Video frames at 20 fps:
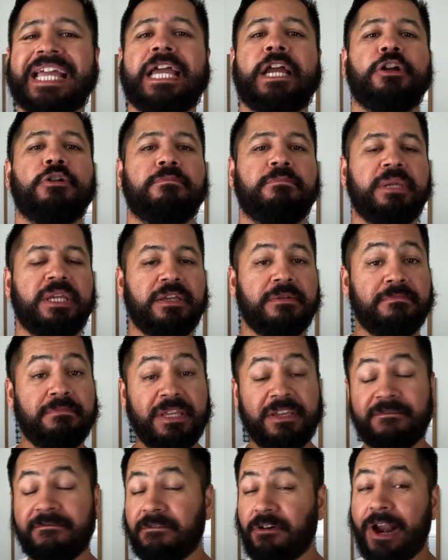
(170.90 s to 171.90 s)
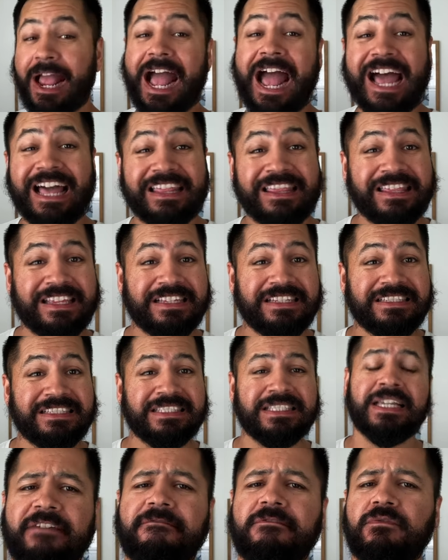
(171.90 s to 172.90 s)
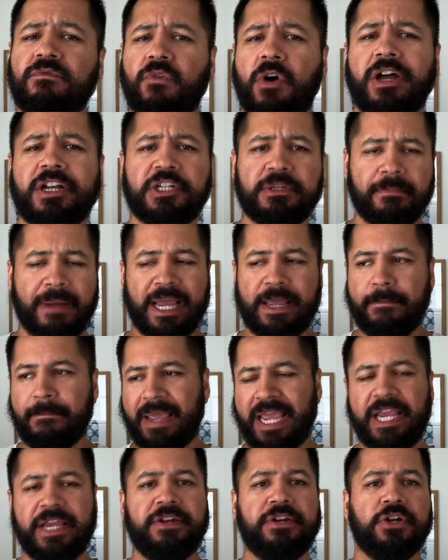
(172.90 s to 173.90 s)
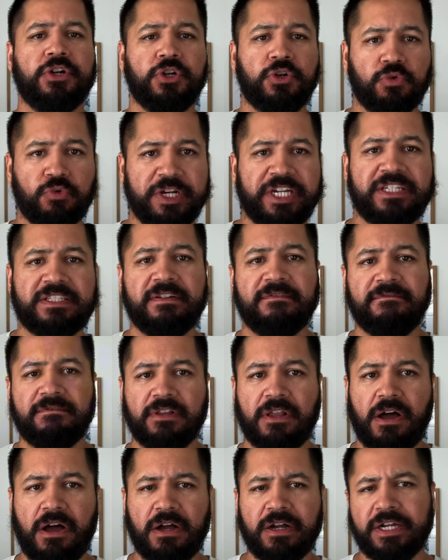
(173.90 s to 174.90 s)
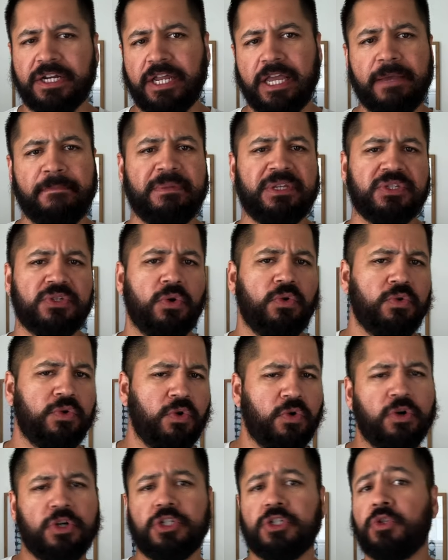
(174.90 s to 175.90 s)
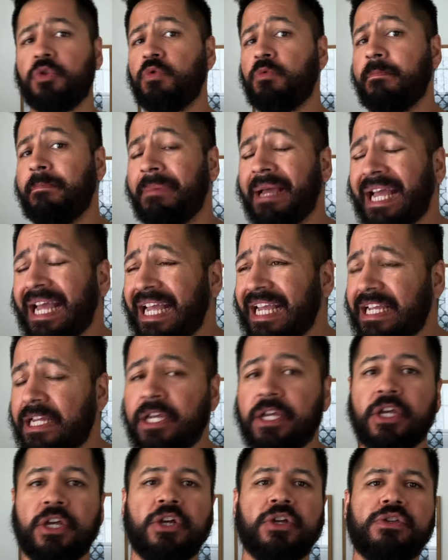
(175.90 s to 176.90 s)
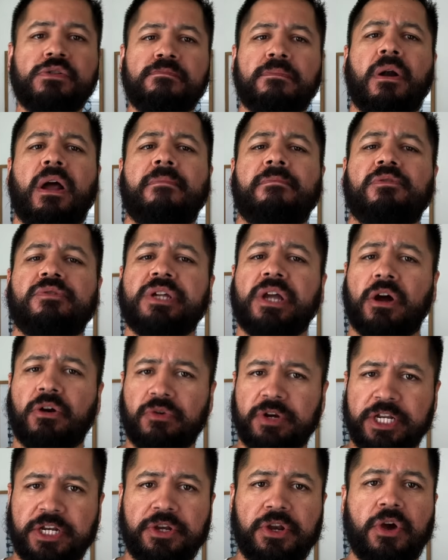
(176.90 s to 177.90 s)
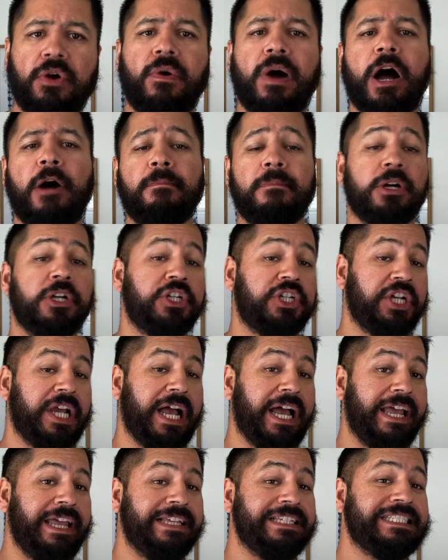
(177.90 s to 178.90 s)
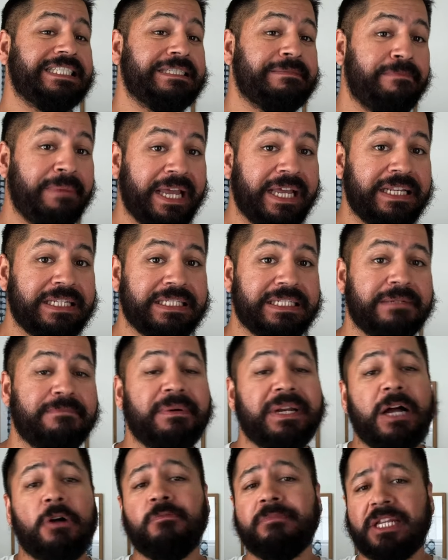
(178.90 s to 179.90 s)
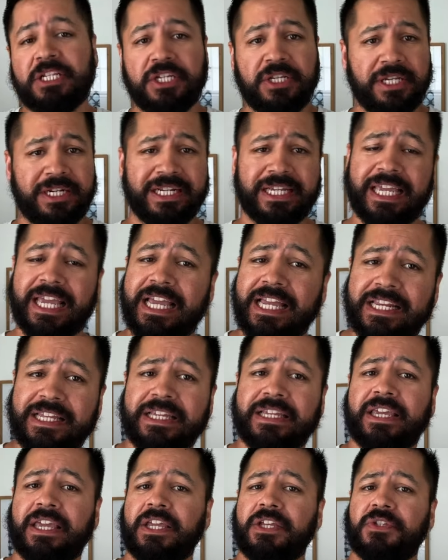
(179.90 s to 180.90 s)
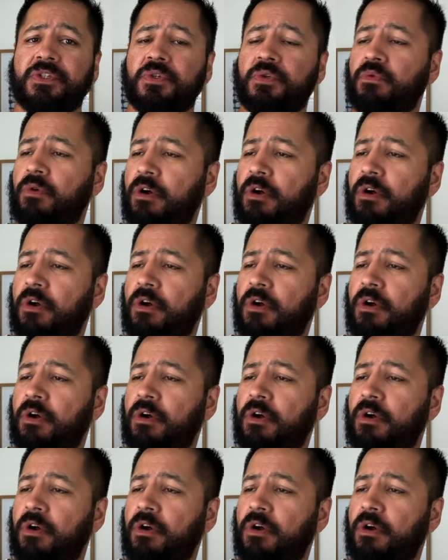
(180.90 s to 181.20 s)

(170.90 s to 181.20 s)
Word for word: Airbnb for Athens. If you watched my main Greece vlog an episode or 2 back, you probably already know how much I spent, but I'll mention it again in case you